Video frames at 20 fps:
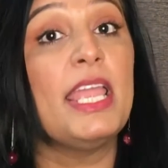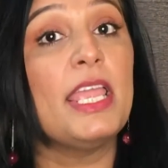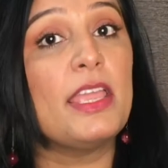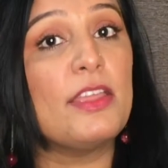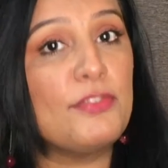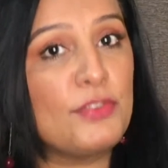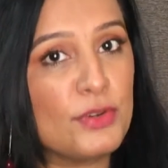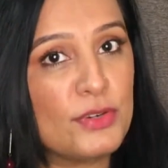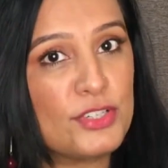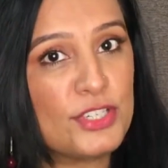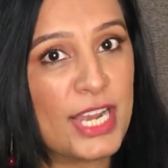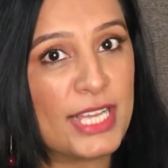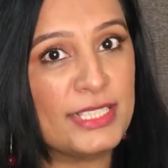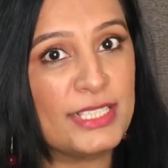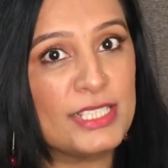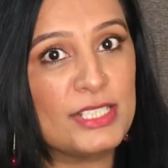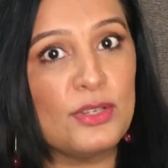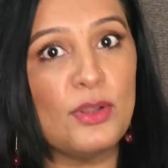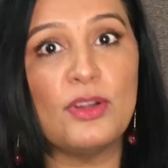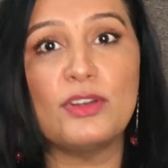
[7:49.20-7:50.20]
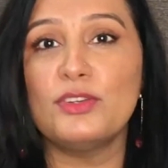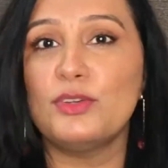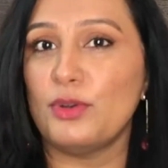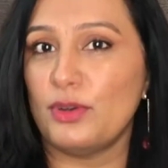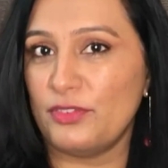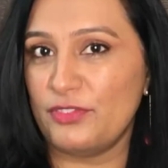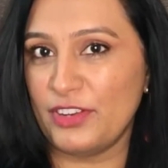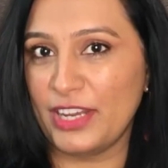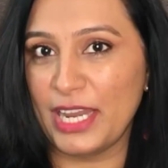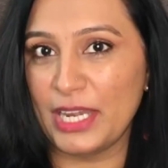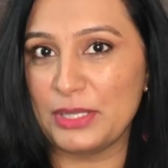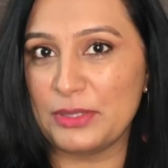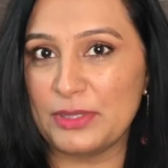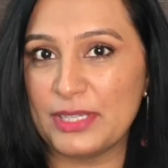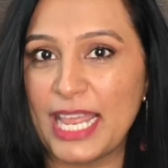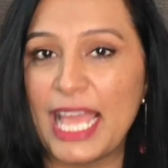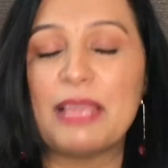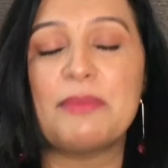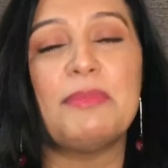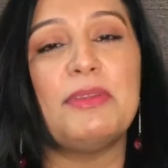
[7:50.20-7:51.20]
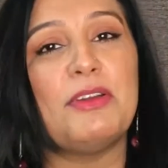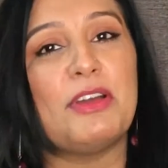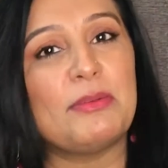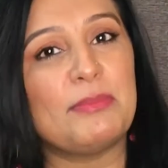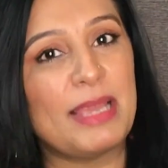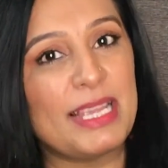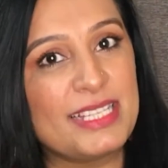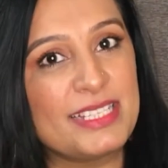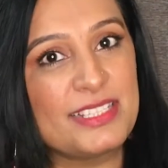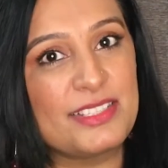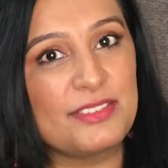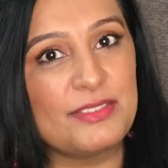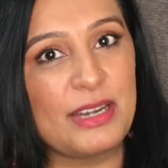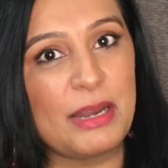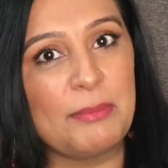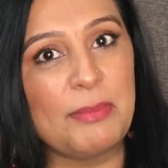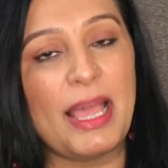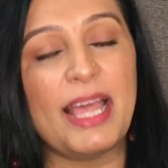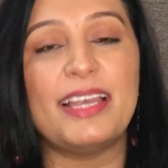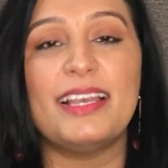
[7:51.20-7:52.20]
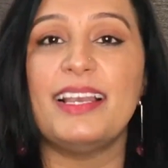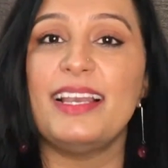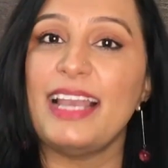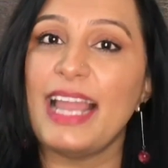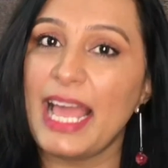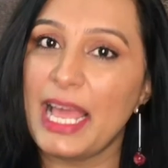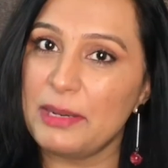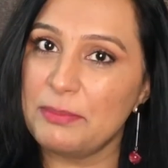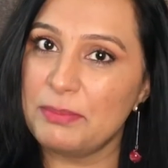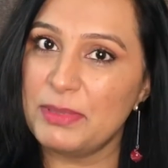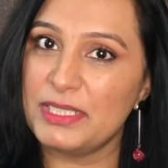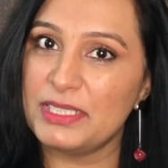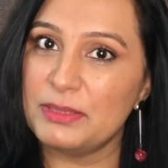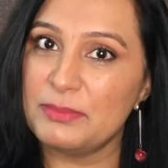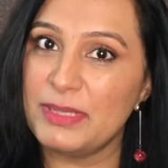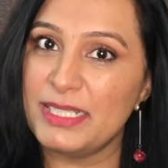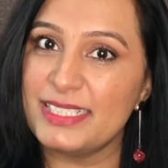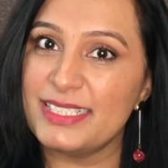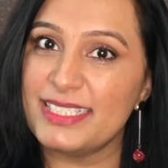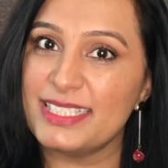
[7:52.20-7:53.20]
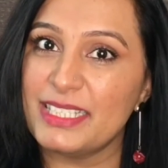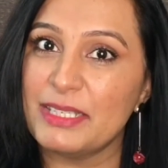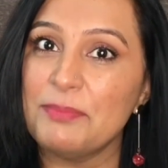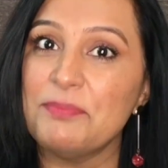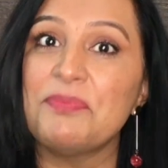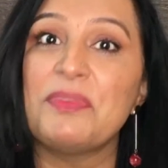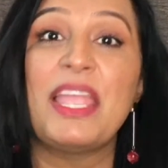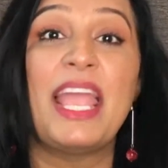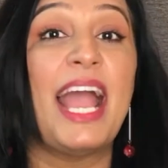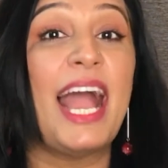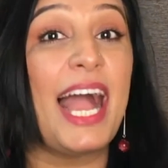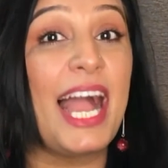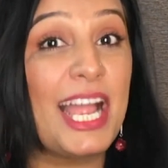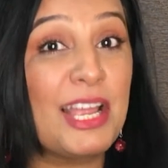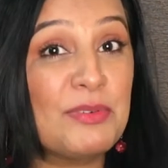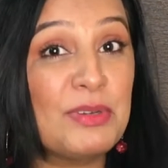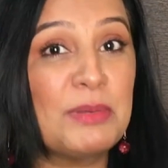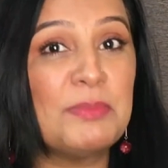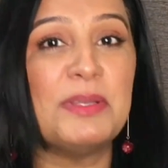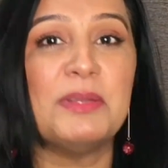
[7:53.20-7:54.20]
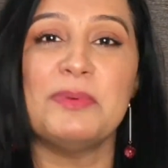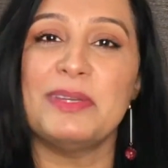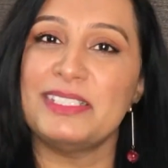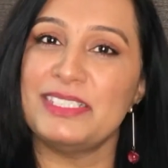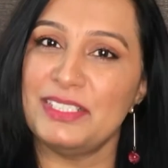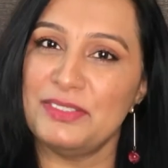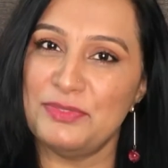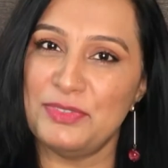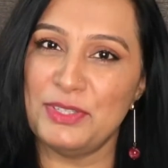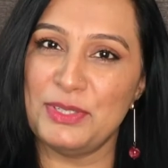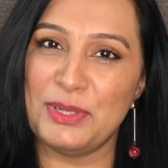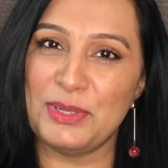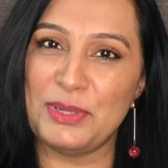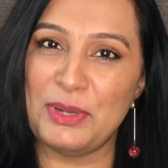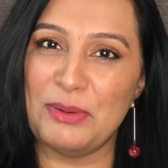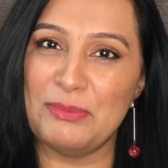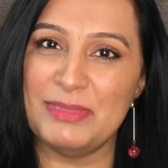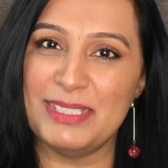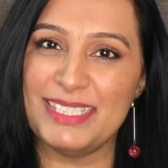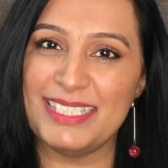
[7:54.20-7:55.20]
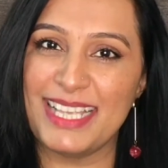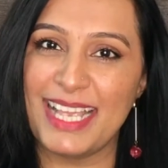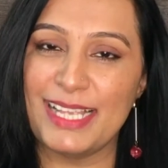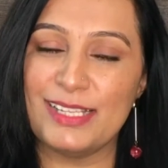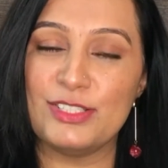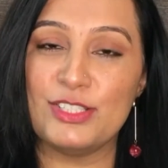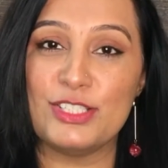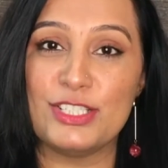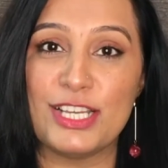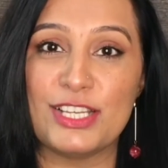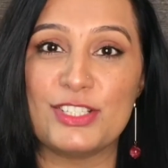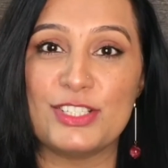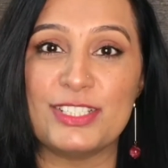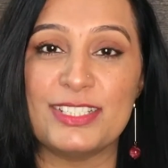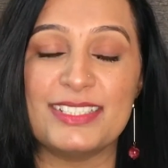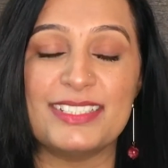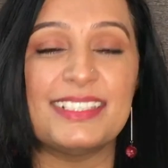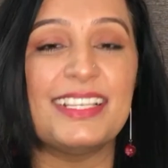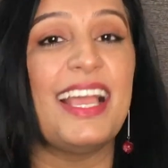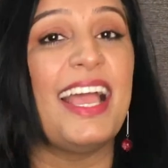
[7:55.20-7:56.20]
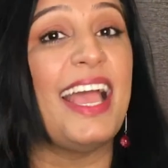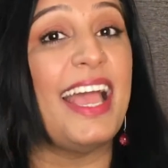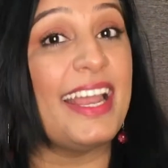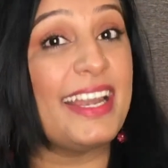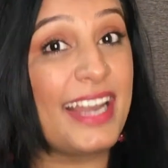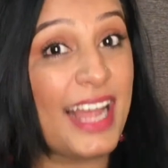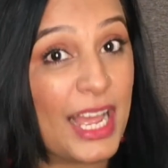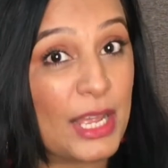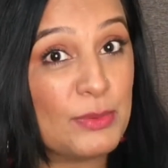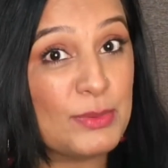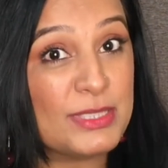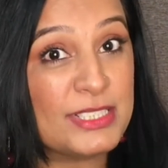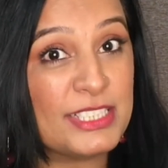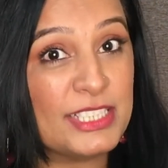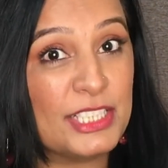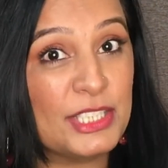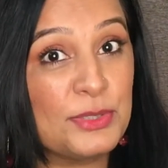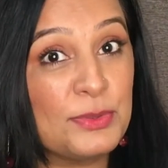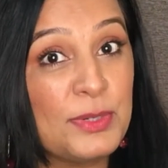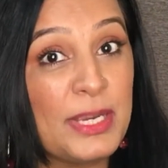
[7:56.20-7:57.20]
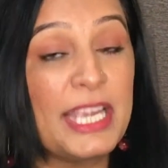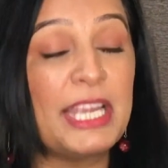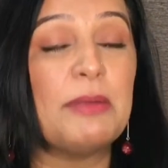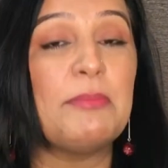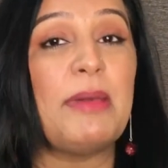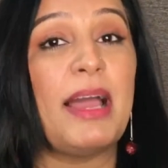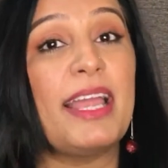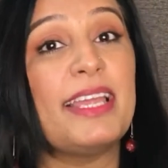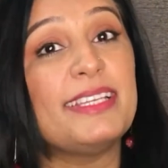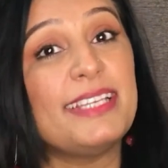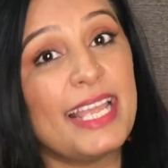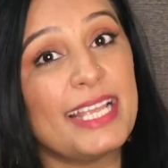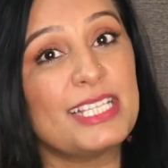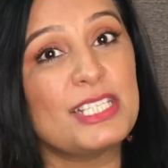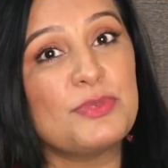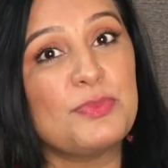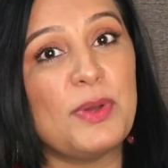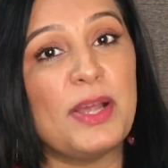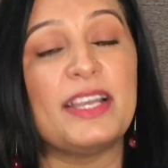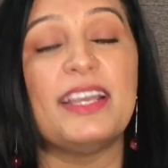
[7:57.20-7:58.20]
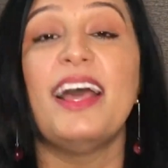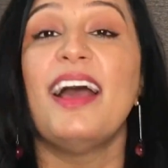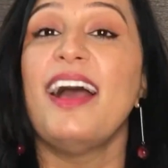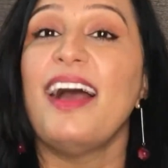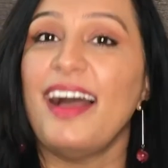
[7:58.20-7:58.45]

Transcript: If you try this look, don't forget to tag me on my Instagram handle @ParamNC. I will be waiting for your comments and suggestions. And I will see you in my next one.